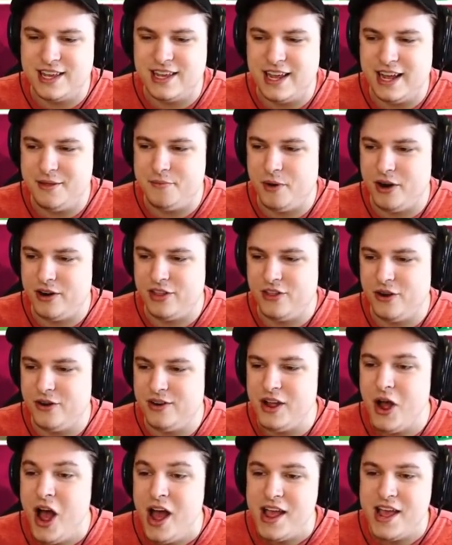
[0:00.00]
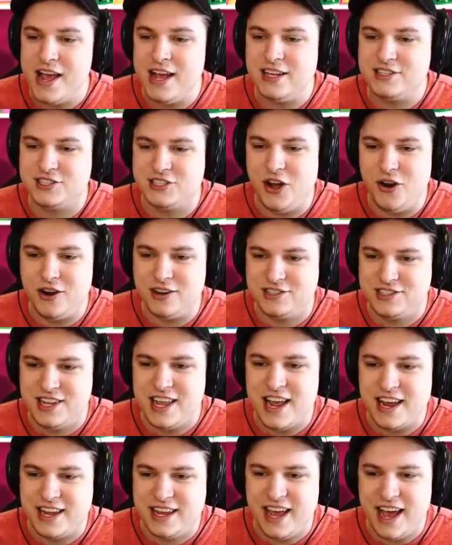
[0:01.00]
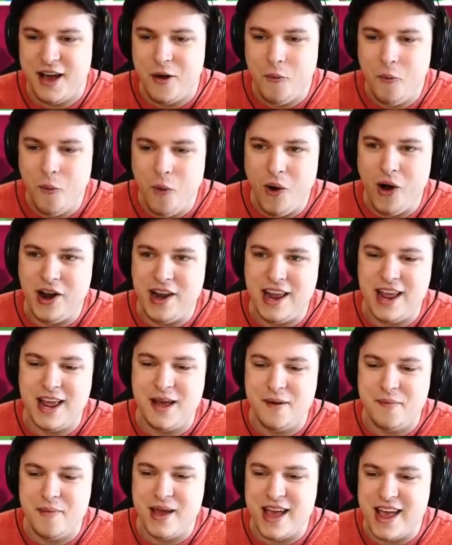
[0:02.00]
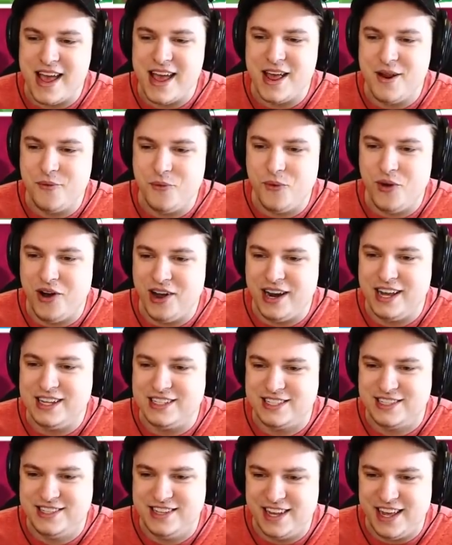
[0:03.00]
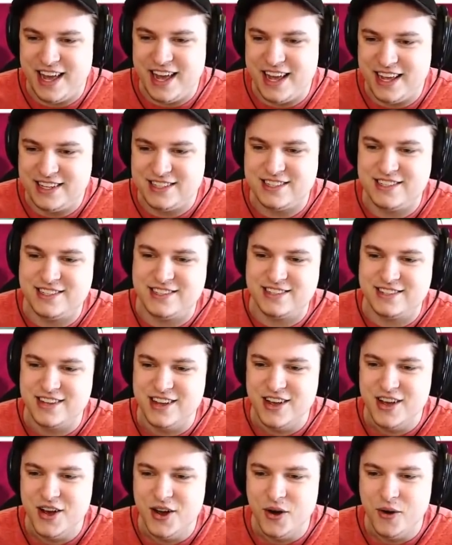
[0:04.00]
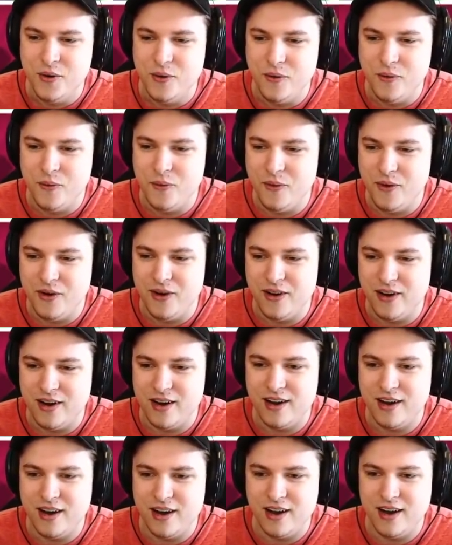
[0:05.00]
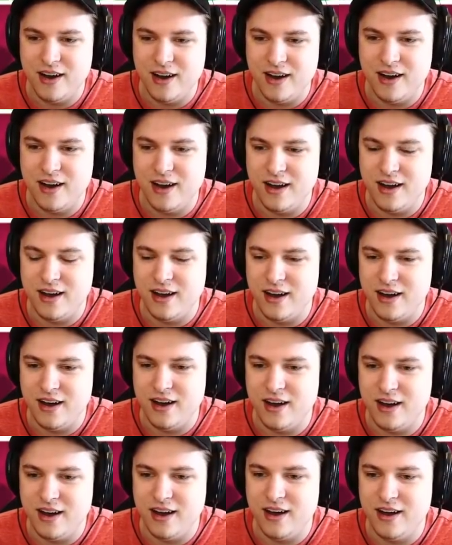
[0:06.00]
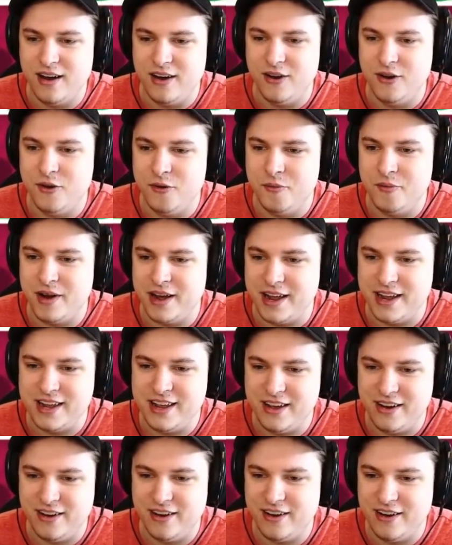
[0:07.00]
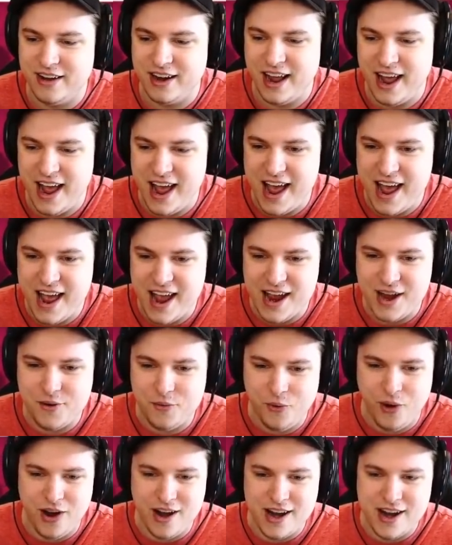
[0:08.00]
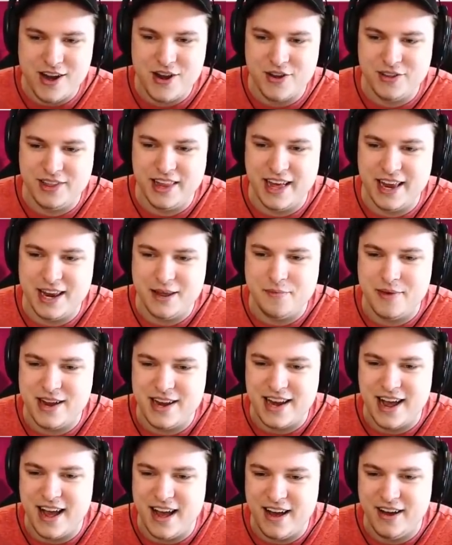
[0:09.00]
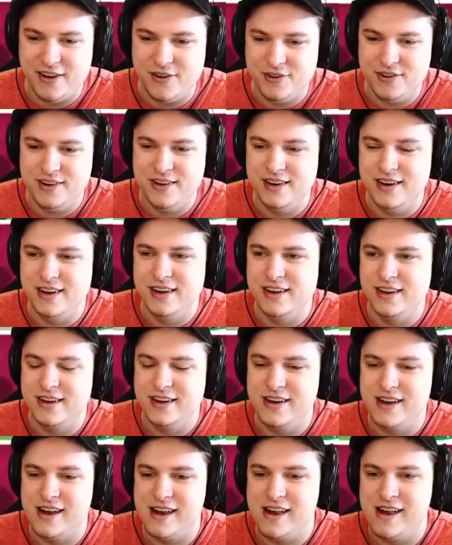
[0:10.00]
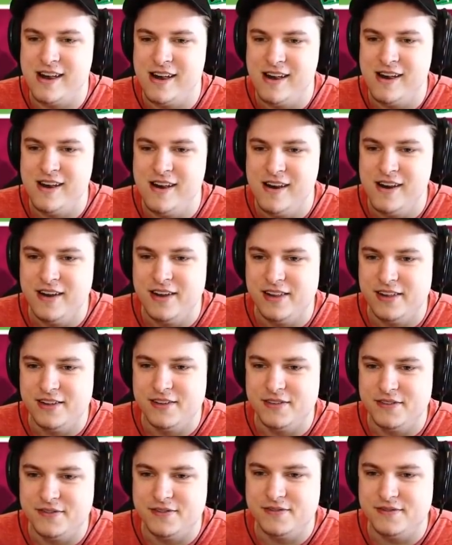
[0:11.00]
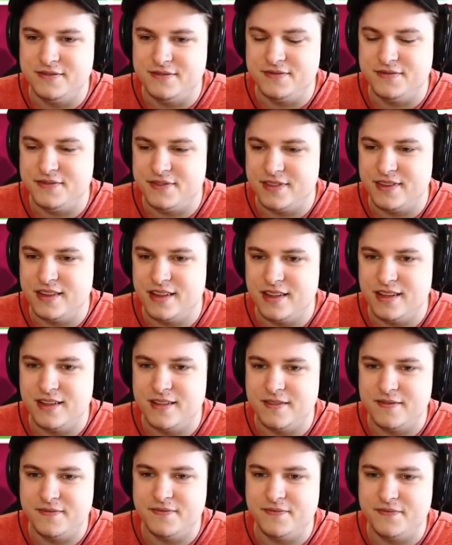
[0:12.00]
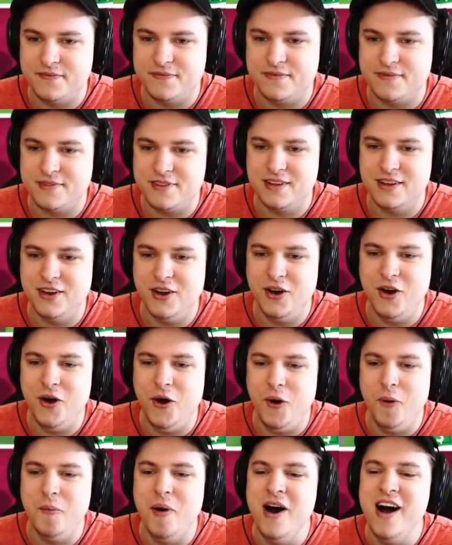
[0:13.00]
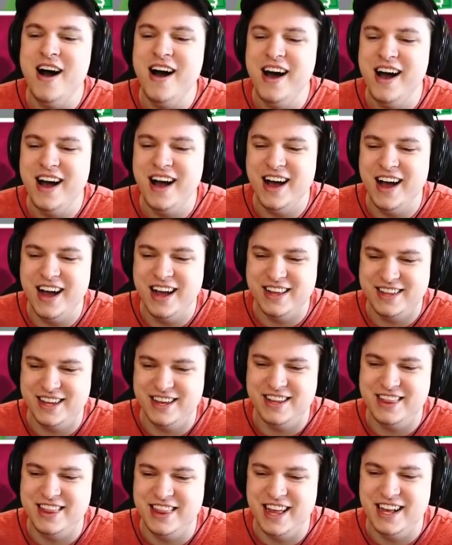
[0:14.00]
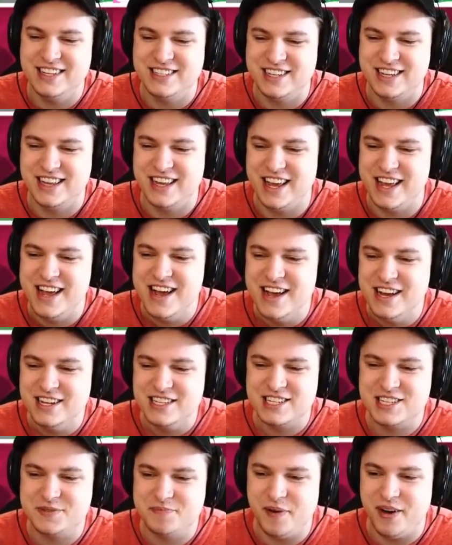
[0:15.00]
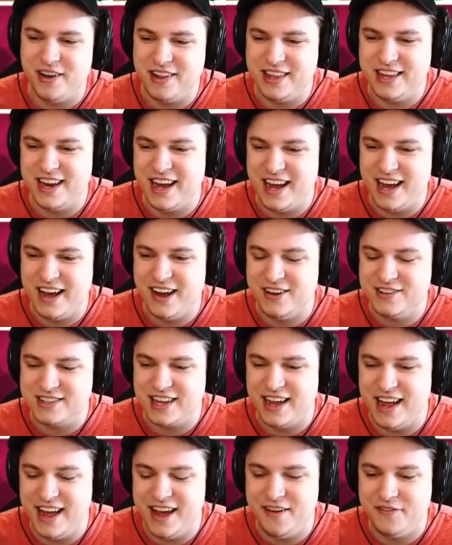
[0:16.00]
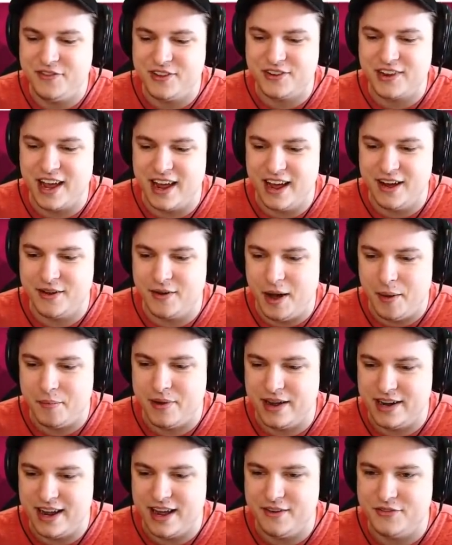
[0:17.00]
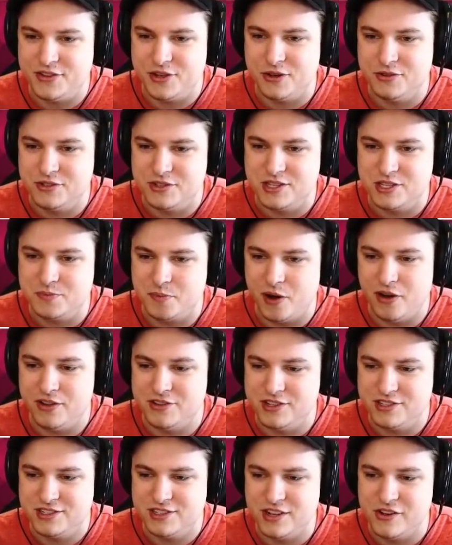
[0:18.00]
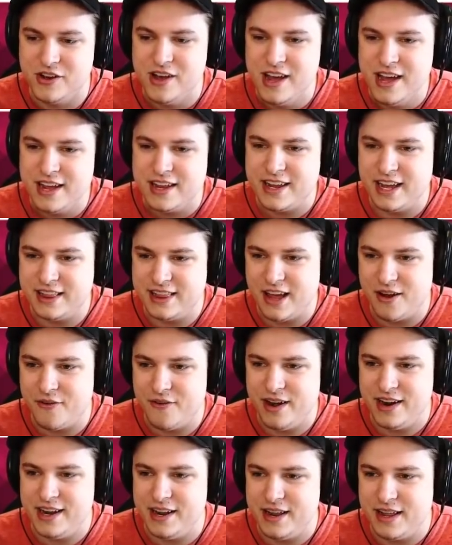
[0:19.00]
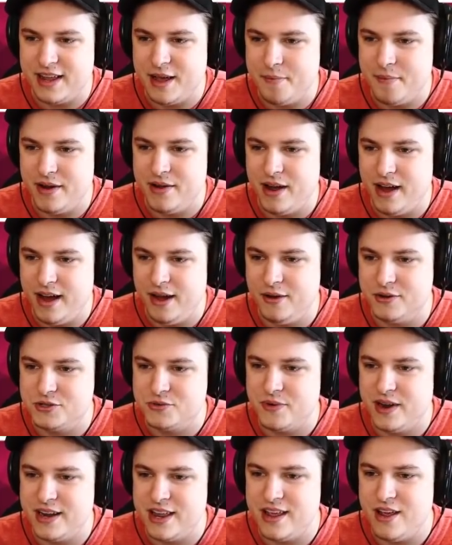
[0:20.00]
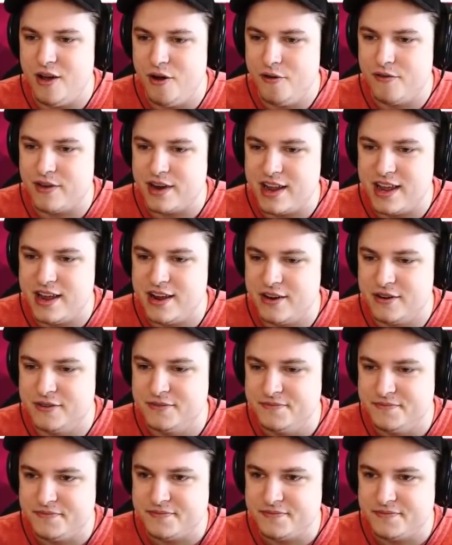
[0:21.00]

Get more thirst. He's thirsty again. What do you mean? What is this? Okay, so that means I can go do this then. Oh my god, have, egg, have, why are you letting me down? Perfect thing. I have the perfect thing and it's okay. Oh my. You literally spawn in a house. I have to. Okay, I'm gonna have to go to spawn just to get that ready, to get my house ready over here.